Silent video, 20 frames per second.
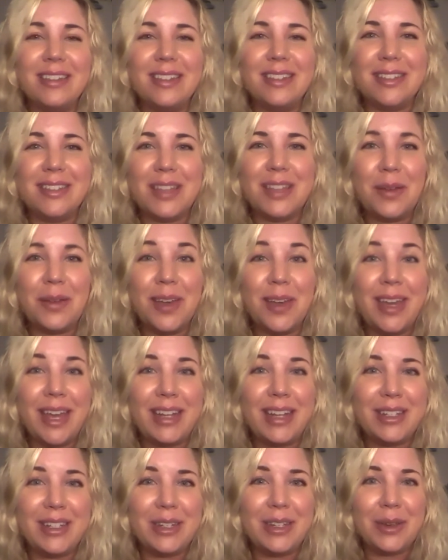So we
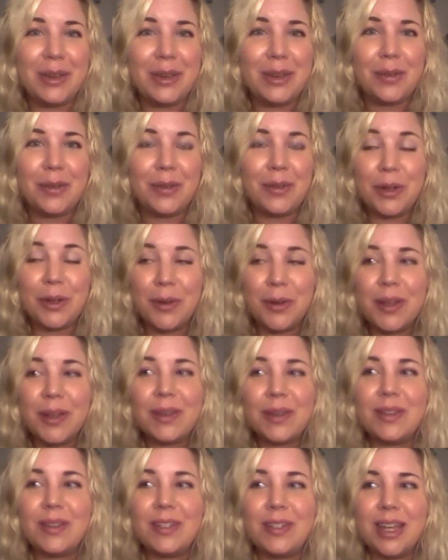get to
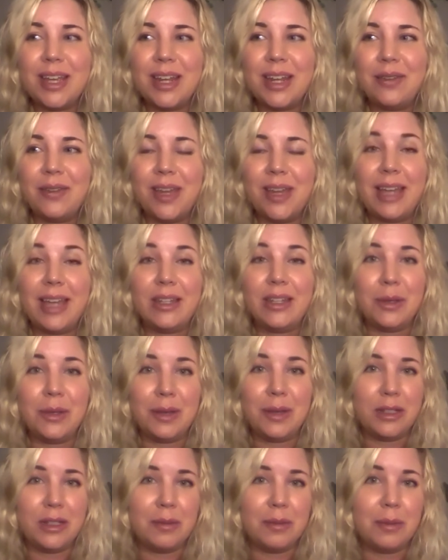recruit and we get to
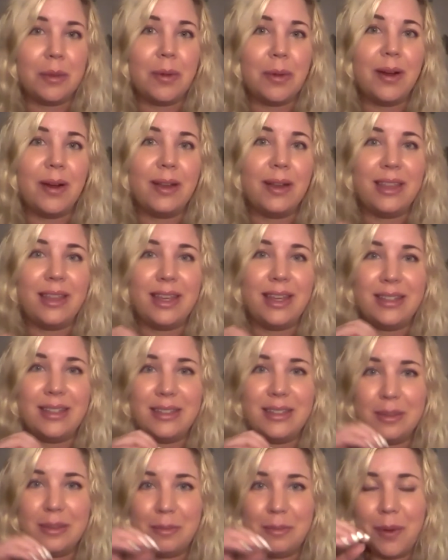explore
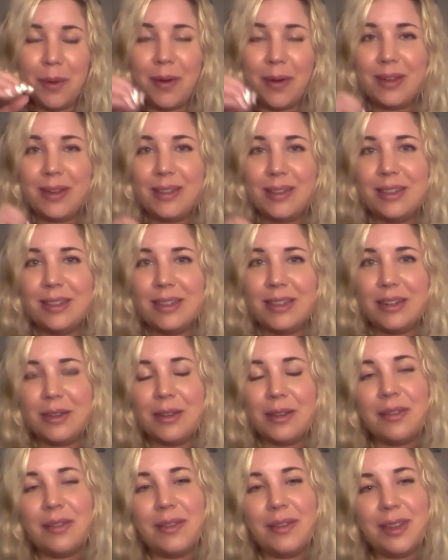these parts in
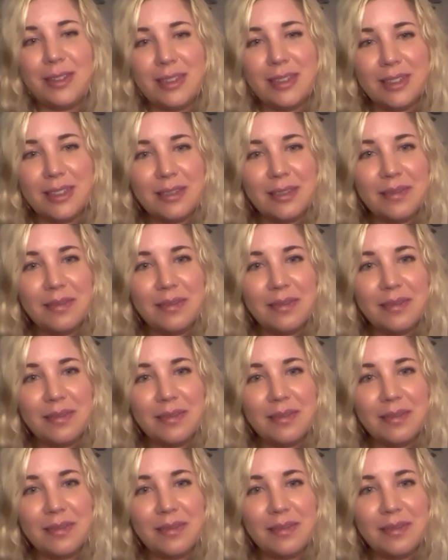all of us.